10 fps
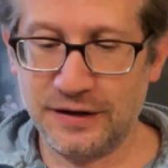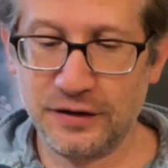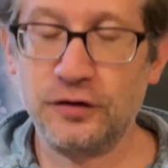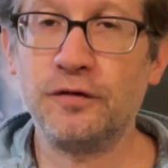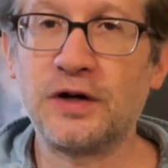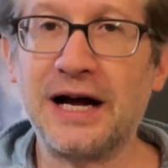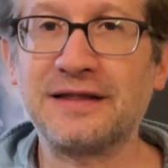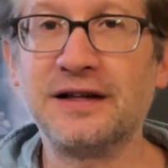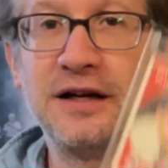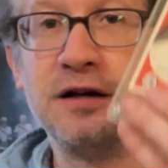you've got
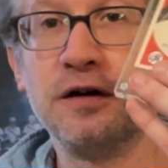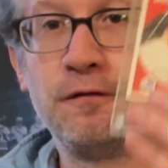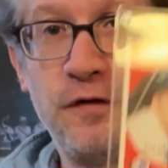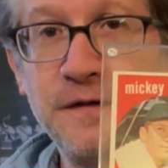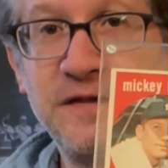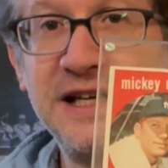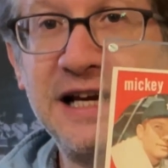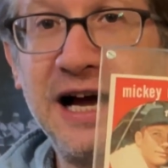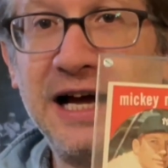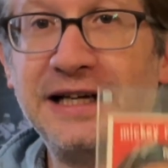the
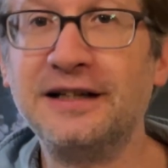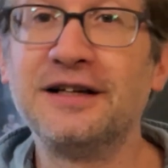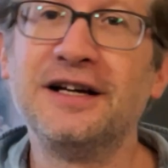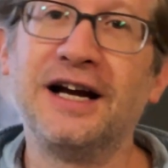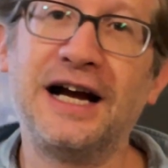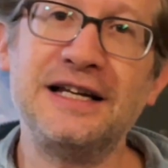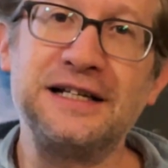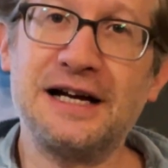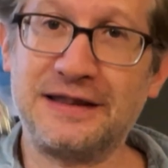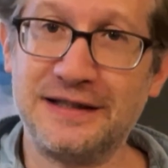59 and you
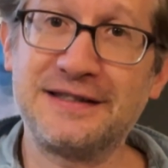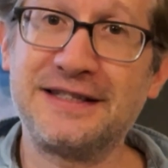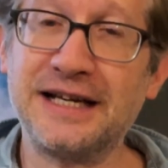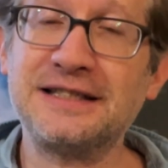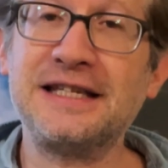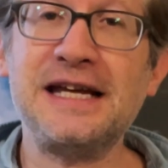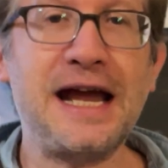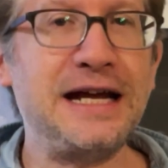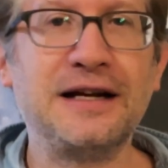got the 68,